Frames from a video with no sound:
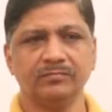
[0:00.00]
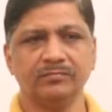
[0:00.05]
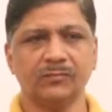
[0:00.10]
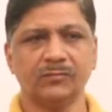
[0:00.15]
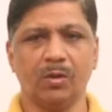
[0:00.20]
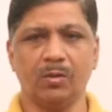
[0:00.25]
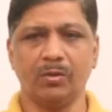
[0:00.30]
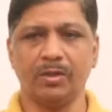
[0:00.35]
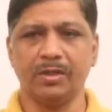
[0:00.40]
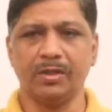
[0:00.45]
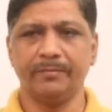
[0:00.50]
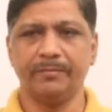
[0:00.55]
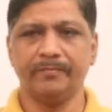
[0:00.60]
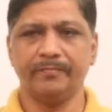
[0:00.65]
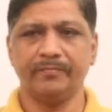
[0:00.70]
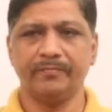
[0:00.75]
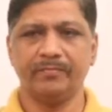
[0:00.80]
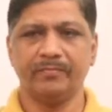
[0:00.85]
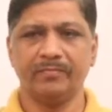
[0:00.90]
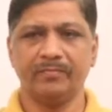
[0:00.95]
Okay.
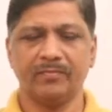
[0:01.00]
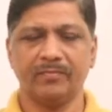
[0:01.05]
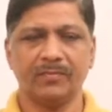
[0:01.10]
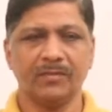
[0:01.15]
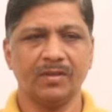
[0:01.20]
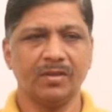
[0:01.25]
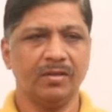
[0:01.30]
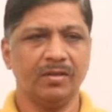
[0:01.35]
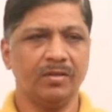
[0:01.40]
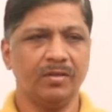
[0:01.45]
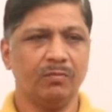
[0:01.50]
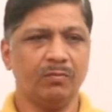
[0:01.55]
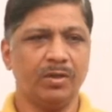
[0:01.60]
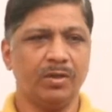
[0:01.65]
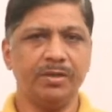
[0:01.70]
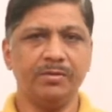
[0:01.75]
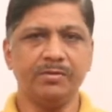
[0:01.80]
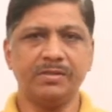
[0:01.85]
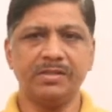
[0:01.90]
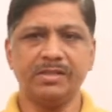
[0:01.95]
What
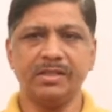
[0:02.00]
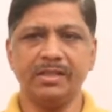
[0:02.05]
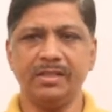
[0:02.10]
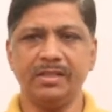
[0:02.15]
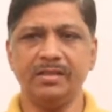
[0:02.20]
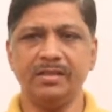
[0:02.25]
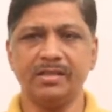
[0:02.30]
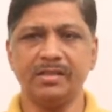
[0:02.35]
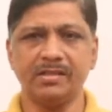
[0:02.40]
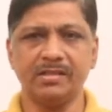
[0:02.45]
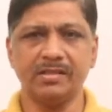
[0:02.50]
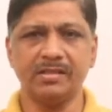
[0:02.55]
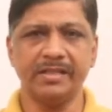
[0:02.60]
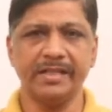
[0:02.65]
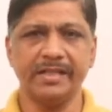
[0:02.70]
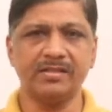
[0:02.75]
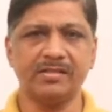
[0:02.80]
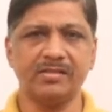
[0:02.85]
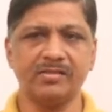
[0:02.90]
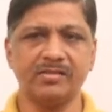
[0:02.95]
do you see in this
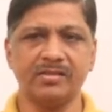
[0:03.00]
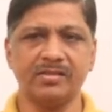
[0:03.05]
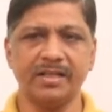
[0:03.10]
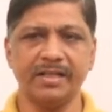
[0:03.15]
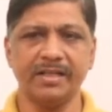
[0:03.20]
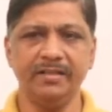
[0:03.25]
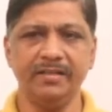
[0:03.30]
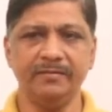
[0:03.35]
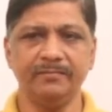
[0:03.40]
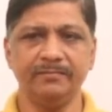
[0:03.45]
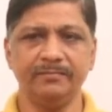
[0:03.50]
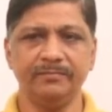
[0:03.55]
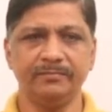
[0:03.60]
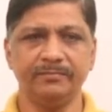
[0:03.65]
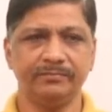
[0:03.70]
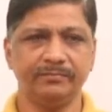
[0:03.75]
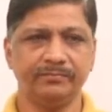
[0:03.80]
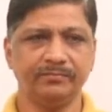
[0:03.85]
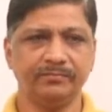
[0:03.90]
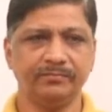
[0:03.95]
next slide?
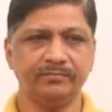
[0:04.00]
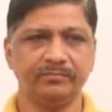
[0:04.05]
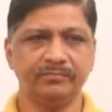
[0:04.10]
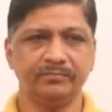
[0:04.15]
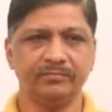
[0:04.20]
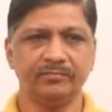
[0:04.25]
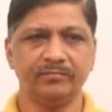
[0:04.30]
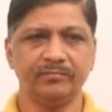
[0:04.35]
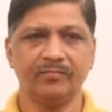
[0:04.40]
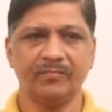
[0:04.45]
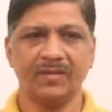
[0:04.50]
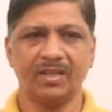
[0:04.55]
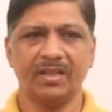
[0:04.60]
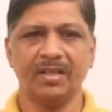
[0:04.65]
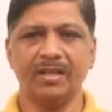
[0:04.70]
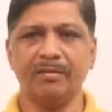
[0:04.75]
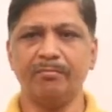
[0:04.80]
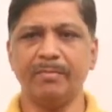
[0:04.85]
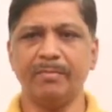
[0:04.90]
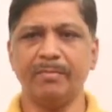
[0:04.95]

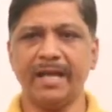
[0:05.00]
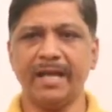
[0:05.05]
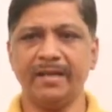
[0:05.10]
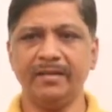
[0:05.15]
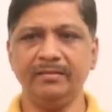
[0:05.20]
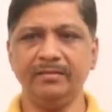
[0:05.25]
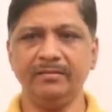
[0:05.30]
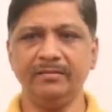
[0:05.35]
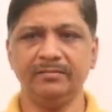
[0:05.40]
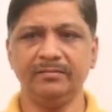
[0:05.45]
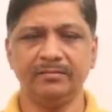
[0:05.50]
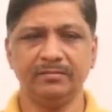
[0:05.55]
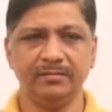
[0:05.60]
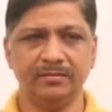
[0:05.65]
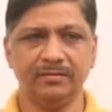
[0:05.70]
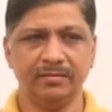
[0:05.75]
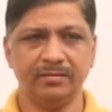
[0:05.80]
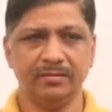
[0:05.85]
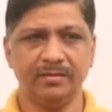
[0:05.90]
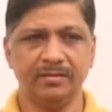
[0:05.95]
A man
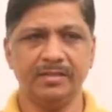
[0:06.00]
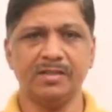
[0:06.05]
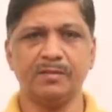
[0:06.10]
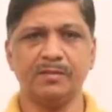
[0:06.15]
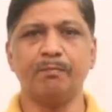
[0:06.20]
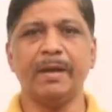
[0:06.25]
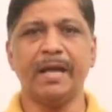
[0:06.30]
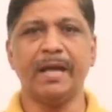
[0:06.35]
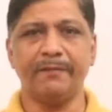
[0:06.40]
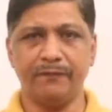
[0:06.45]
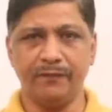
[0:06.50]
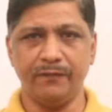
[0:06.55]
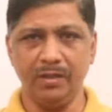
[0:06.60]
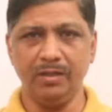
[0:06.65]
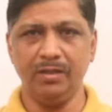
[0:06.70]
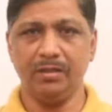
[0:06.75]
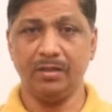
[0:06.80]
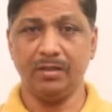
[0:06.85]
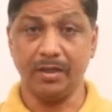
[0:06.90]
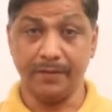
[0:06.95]
is
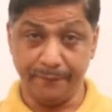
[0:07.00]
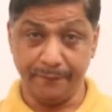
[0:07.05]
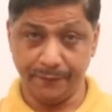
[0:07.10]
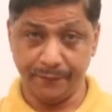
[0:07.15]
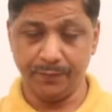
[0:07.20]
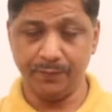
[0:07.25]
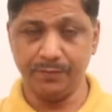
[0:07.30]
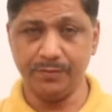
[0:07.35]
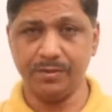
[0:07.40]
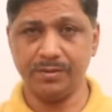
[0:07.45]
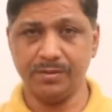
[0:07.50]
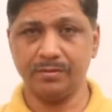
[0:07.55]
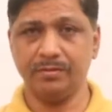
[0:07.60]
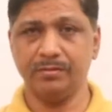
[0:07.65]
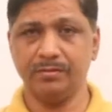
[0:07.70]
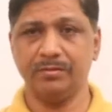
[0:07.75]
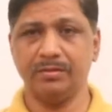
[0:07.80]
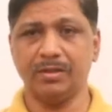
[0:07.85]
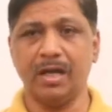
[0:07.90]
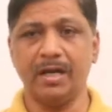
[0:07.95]
baffled, confused,
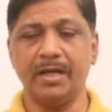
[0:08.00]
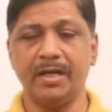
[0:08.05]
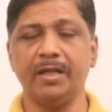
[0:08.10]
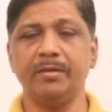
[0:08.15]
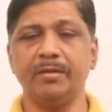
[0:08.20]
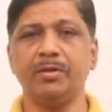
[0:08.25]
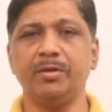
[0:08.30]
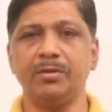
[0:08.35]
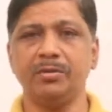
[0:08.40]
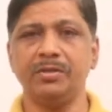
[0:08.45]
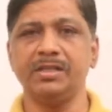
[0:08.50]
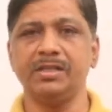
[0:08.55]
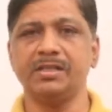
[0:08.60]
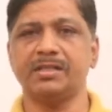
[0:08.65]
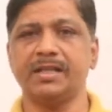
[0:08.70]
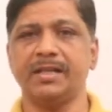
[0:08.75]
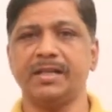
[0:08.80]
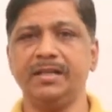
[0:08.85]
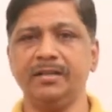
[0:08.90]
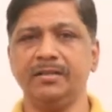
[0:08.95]
unable to
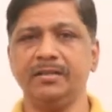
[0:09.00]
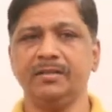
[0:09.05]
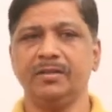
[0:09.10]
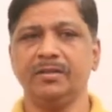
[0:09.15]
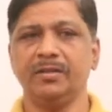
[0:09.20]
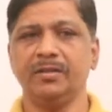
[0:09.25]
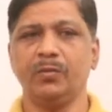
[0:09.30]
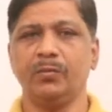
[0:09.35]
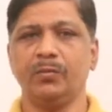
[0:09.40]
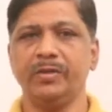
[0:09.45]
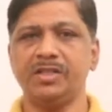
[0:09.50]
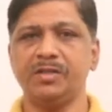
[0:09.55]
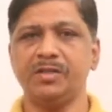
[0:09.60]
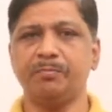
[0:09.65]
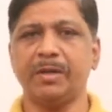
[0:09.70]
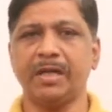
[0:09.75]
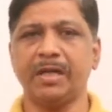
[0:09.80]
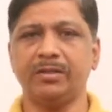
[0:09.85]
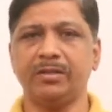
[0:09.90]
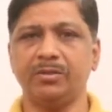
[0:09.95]
decide which
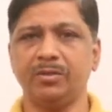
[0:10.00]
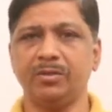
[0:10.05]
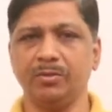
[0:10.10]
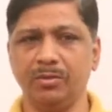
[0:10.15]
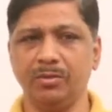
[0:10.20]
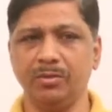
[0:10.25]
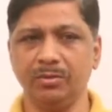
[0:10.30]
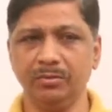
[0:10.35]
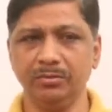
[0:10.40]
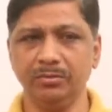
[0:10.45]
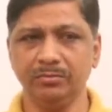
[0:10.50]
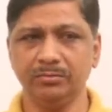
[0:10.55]
path to go.